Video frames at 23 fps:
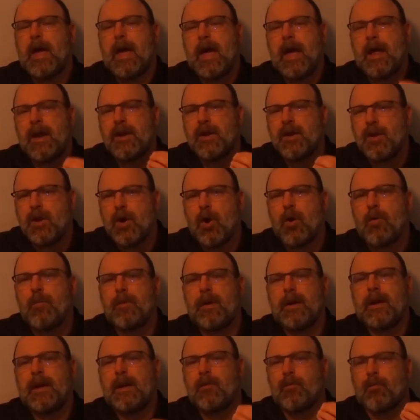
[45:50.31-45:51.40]
and
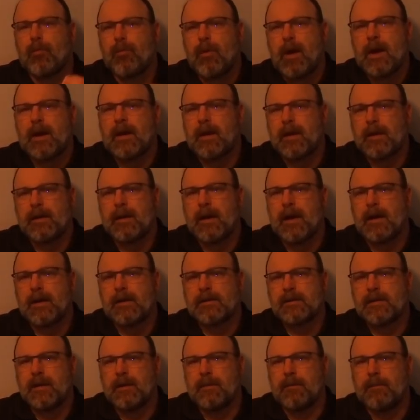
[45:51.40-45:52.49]
nobody
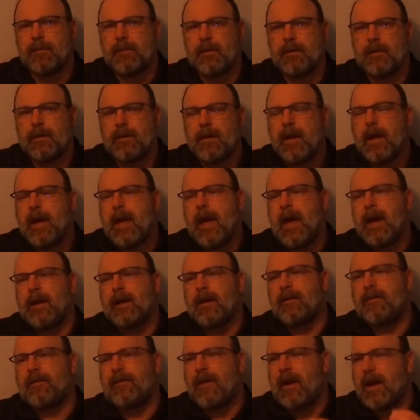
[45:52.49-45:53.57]
recognized him. And
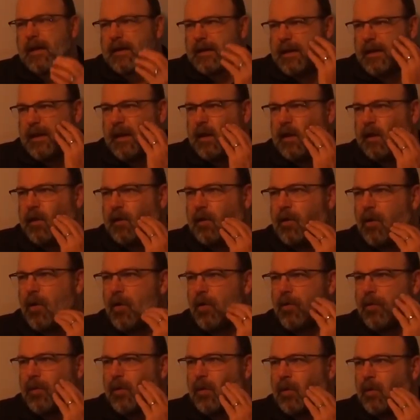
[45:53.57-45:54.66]
in fact, he could
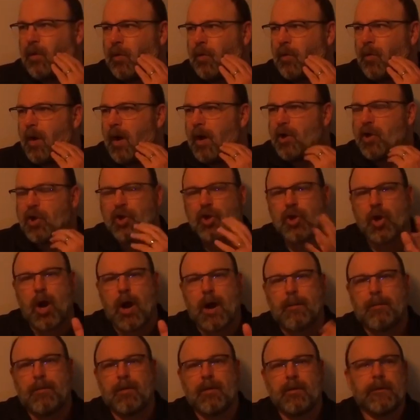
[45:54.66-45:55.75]
go to a
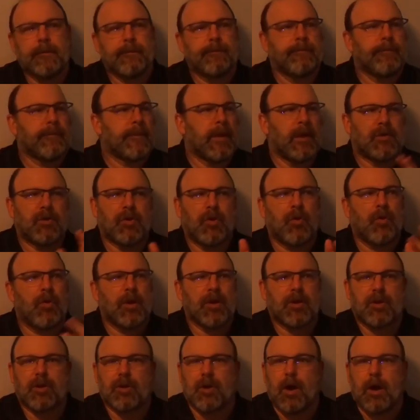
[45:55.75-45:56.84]
shop, a
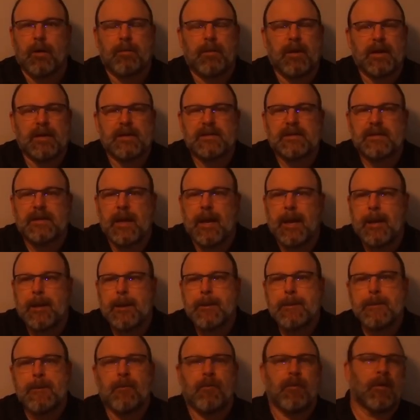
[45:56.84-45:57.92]
tourist shop, let's say,
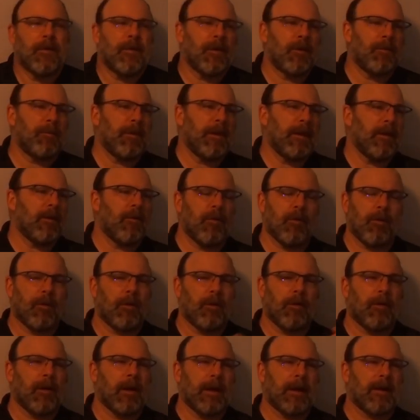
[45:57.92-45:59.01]
where there'd be, or,
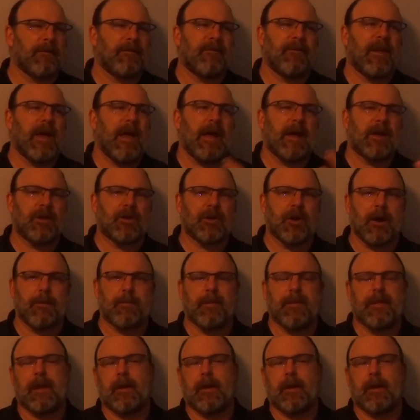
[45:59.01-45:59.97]
or like a flag shop, and